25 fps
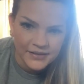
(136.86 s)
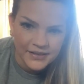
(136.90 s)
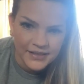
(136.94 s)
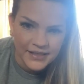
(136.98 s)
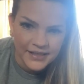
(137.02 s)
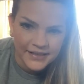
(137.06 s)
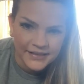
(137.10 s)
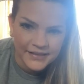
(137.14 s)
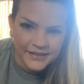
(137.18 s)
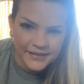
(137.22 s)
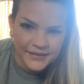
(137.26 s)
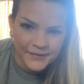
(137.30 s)
of
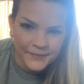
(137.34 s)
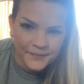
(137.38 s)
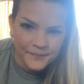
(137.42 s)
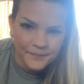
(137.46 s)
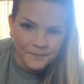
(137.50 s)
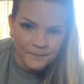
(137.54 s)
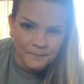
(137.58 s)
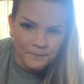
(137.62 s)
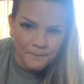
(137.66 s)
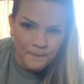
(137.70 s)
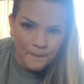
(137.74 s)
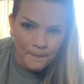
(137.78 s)

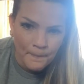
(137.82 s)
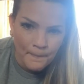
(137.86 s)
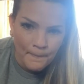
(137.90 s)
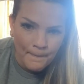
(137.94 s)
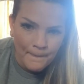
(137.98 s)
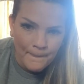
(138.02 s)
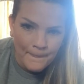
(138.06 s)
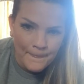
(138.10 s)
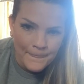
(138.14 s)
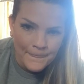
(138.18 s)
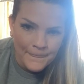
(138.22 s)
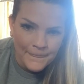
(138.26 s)
halfway
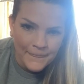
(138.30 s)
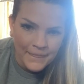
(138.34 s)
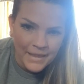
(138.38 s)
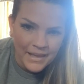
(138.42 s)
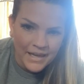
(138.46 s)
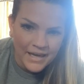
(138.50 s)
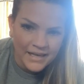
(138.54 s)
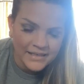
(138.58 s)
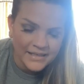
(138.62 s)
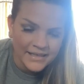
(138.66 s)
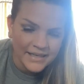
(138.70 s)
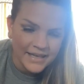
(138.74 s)
tilted
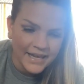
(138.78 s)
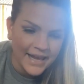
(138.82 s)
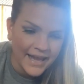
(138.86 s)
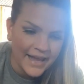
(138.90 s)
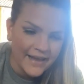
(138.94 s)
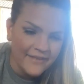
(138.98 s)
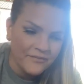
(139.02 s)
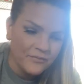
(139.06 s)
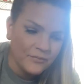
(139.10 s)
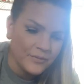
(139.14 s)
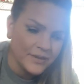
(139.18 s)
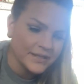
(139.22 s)
between
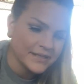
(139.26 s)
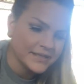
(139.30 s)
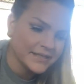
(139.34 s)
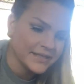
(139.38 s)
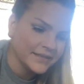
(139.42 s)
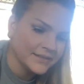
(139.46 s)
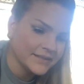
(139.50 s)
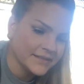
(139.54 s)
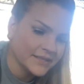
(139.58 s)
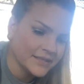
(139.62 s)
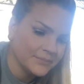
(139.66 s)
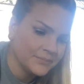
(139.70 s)

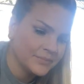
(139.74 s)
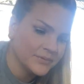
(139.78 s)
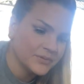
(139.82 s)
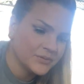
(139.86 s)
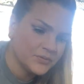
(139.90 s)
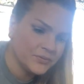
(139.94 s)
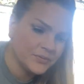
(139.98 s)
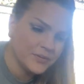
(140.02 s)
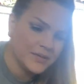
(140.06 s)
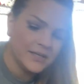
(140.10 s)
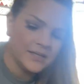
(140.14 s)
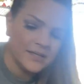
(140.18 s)
on
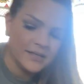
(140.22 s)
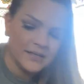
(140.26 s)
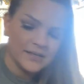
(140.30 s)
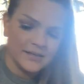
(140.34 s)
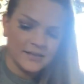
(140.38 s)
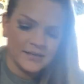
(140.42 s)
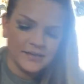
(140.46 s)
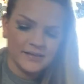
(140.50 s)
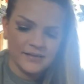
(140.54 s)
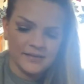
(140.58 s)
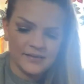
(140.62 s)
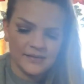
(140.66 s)
there. So what I
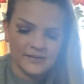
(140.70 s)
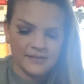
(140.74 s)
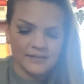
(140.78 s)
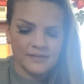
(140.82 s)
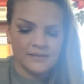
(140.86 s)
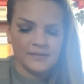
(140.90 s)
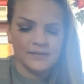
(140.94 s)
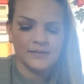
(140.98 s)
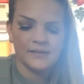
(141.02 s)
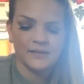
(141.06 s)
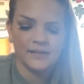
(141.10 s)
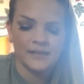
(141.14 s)
did was I
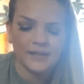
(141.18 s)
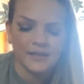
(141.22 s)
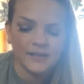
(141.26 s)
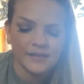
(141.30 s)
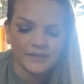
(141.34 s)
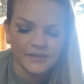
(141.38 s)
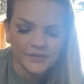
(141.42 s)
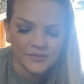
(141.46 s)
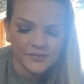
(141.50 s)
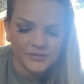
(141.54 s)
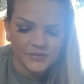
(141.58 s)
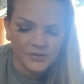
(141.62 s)
kind of
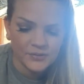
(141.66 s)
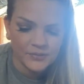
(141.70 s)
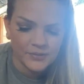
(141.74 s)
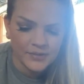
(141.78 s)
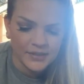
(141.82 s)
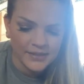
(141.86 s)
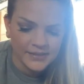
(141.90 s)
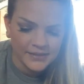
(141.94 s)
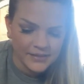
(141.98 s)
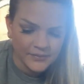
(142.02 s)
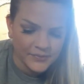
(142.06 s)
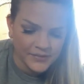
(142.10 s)
put it up
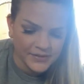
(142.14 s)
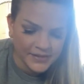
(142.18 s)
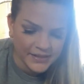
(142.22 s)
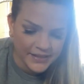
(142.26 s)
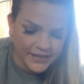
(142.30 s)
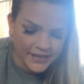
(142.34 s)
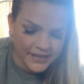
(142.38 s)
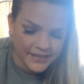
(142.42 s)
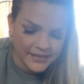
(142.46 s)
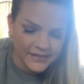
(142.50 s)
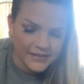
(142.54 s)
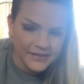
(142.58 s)
nice
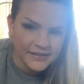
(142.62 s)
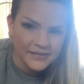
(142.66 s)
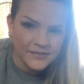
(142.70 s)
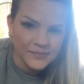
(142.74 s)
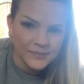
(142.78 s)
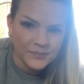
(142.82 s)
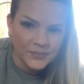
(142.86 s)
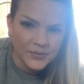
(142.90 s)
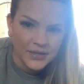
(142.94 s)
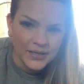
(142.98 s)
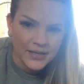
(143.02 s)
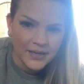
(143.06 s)

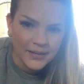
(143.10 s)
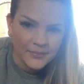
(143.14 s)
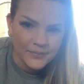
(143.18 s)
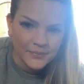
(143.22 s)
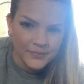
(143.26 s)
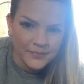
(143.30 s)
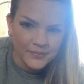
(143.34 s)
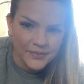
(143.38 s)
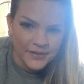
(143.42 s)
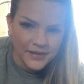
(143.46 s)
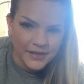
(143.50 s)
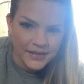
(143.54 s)
and then
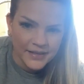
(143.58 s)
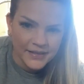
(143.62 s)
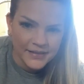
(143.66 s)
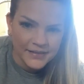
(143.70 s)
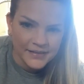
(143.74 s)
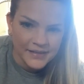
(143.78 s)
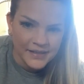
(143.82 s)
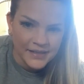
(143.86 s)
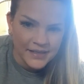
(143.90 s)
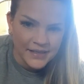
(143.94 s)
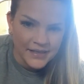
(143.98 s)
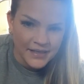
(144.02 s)
just tilted
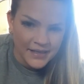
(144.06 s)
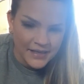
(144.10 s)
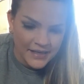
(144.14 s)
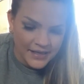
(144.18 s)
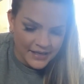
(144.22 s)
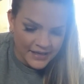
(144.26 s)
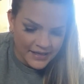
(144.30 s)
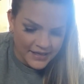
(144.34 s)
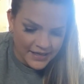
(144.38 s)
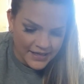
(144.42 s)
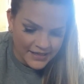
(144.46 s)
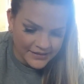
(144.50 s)
my knife.
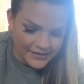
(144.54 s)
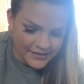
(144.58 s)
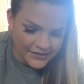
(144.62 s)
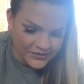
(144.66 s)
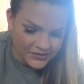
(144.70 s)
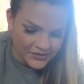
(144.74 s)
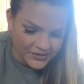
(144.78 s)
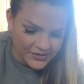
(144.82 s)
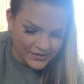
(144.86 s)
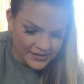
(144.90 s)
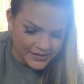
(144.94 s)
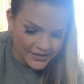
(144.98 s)
And I
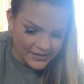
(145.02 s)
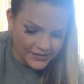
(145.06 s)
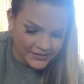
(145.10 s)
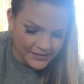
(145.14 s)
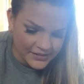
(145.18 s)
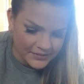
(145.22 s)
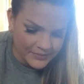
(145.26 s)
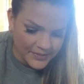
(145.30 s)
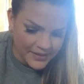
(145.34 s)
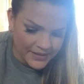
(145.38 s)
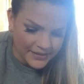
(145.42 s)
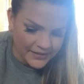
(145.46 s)
really did
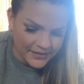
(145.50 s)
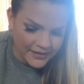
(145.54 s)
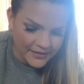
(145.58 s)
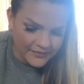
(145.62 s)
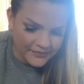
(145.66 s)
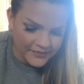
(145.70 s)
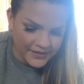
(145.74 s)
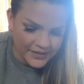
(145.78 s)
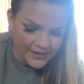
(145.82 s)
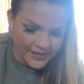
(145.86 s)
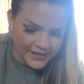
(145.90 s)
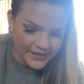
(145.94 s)
just kind of
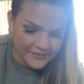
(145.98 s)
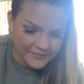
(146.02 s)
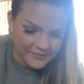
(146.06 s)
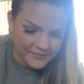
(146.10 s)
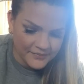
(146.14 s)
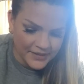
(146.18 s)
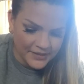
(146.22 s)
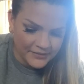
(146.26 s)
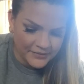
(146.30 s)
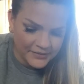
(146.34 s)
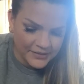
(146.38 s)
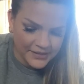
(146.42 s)
like saw
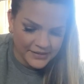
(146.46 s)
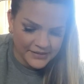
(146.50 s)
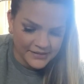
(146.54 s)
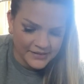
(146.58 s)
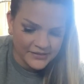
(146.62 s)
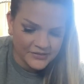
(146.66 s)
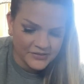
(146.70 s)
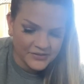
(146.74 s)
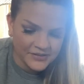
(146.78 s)
through it.